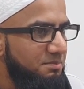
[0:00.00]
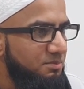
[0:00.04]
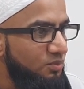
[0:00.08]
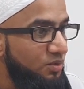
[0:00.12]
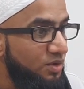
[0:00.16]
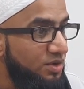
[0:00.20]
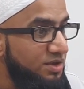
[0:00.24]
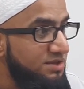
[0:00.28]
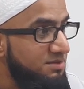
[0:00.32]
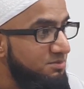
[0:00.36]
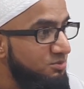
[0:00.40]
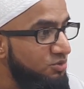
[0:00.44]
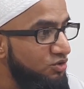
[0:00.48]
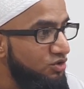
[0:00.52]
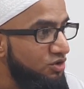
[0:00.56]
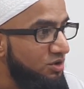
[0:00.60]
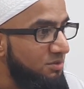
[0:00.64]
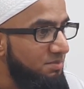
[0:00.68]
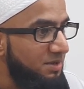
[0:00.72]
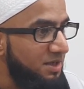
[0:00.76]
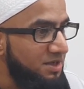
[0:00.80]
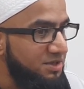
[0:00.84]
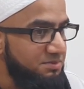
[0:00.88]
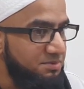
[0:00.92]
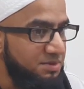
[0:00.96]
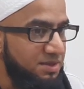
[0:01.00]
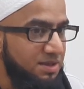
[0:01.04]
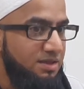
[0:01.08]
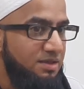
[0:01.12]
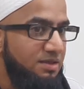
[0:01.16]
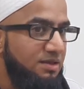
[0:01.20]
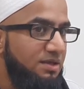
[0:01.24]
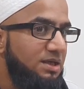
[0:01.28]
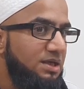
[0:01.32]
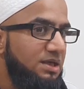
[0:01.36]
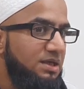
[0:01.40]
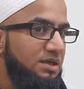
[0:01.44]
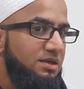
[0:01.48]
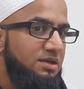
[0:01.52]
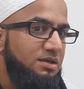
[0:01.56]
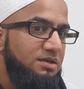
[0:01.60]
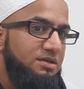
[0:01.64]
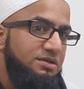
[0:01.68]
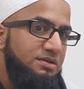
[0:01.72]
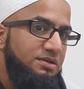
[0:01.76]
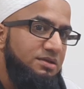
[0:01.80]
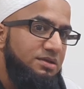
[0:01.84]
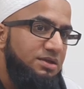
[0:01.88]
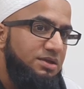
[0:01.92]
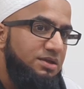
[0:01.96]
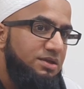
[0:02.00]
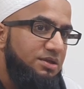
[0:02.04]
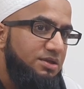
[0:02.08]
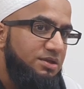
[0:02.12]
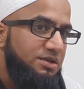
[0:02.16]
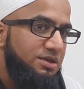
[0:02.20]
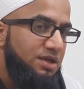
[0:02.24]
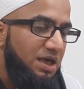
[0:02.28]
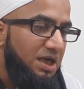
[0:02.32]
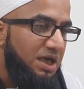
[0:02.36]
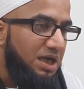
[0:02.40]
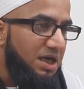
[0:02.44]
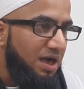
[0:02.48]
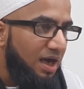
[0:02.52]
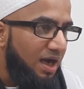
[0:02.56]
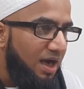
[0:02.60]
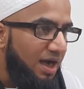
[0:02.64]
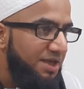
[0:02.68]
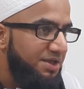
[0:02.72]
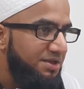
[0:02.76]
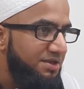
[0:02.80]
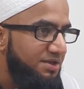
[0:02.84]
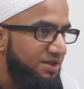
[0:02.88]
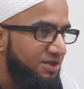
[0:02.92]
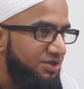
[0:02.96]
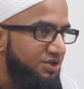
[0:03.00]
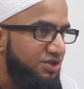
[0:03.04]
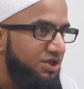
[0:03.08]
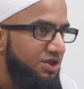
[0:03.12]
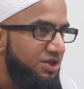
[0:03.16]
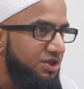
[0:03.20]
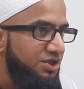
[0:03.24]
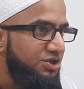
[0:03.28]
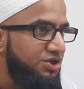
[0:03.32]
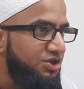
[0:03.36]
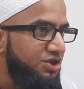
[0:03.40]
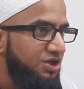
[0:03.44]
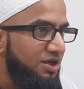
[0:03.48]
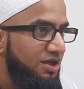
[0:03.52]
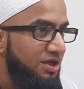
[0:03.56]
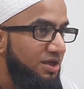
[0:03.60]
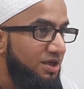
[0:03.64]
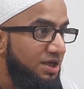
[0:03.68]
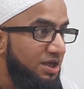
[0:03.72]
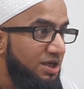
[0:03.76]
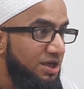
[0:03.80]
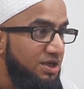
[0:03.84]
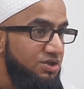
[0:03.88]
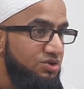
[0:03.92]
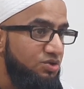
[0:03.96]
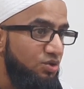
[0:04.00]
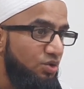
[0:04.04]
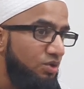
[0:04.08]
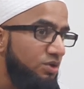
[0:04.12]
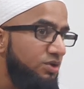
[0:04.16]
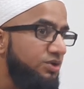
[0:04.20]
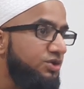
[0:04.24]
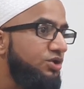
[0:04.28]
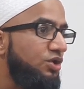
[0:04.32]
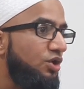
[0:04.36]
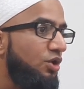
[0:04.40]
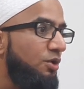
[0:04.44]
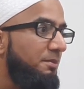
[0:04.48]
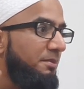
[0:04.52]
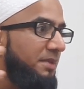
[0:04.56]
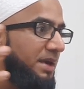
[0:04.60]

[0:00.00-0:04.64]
What does mutual pledge mean? The guide, the teacher, he's also